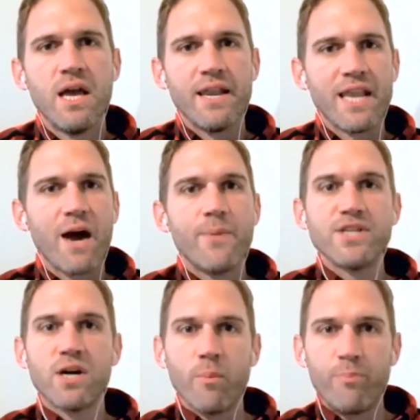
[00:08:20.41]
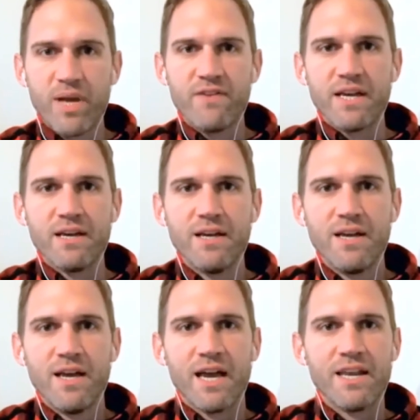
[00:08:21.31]
And now he's going to pivot
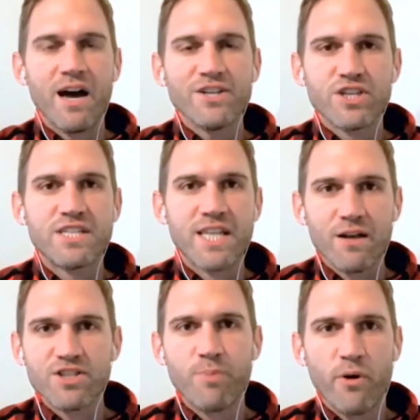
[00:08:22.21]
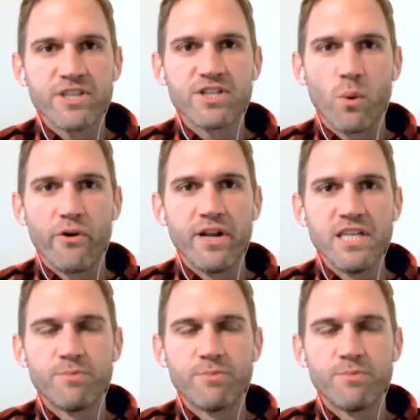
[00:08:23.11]
and not just tell sports stories,